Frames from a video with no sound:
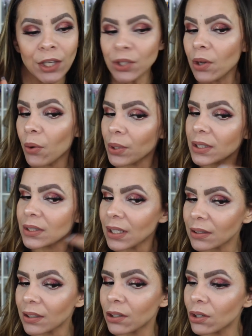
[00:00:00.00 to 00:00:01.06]
you know,
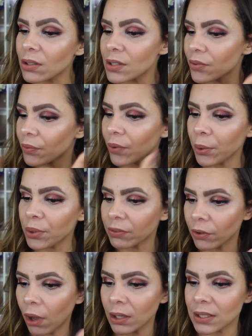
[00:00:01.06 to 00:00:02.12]
it looks very
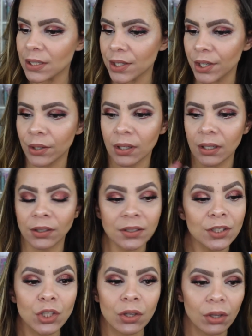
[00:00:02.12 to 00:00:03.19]
flawless here. It
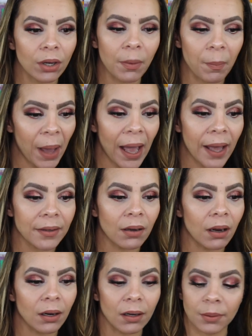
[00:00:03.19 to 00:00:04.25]
doesn't look bad.
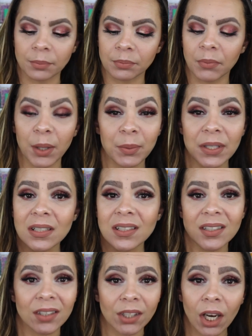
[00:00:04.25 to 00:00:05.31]
Maybe
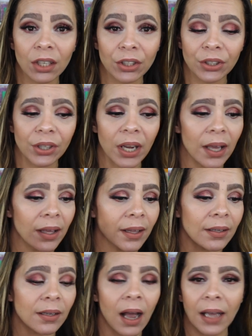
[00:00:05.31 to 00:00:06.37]
it's the color
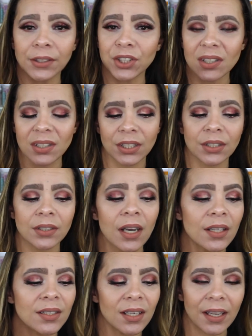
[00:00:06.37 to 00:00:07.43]
and I just need
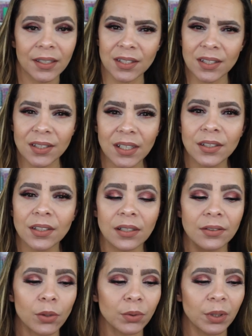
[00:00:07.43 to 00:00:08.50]
to let it sit.
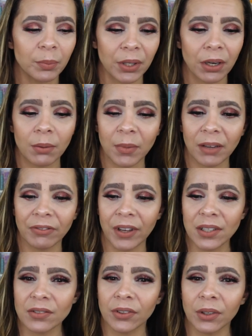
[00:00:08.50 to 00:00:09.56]
It's only been on my
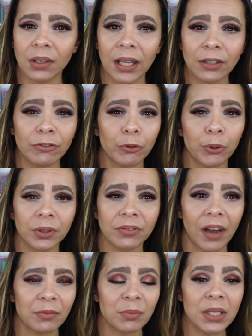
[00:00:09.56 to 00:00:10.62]
face for like
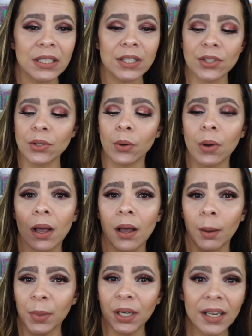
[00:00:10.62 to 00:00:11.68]
45 minutes. So
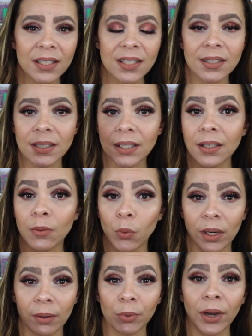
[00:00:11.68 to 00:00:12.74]
I'm gonna let it sit.
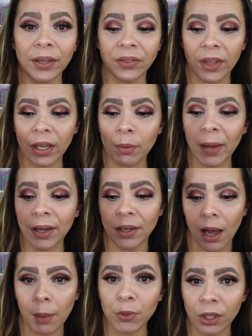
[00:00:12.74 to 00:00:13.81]
Whatever I think about
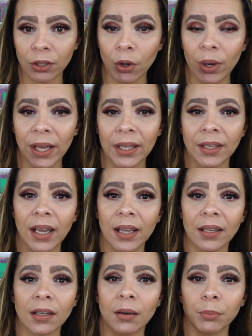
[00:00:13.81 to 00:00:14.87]
it, I'm gonna go ahead
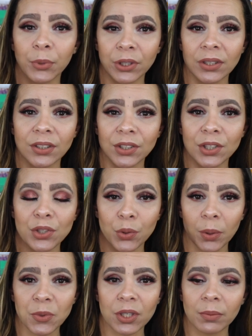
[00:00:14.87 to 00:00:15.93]
and put it in the
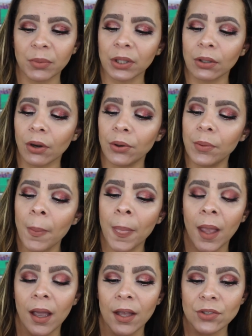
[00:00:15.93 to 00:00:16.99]
description below,
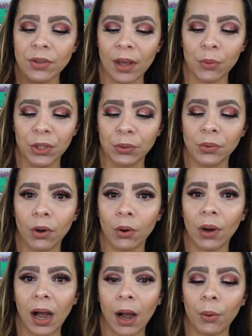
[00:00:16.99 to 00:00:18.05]
so that way you
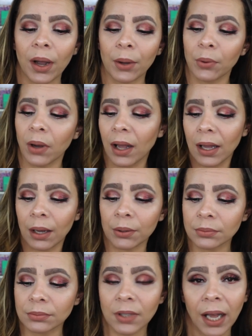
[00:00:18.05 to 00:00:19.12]
know
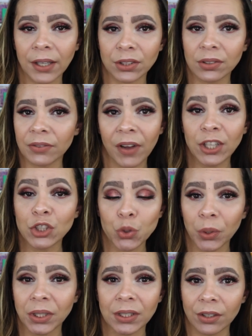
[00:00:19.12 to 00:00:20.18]
if I
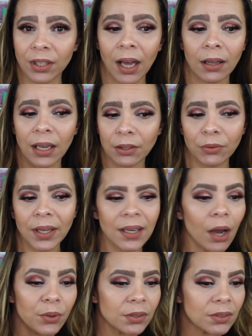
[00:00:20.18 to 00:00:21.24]
enjoyed it or not. Like right
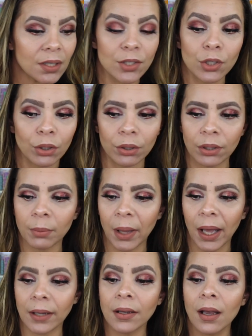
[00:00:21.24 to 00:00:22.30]
now, it doesn't look
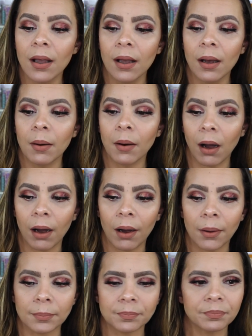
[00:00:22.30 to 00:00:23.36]
bad,
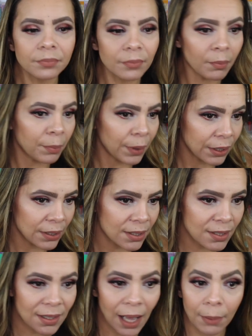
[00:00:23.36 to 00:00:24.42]
but
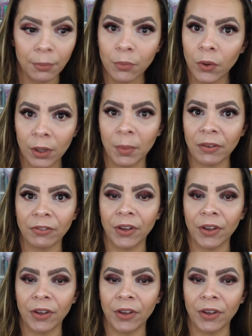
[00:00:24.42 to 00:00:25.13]
it's not one of my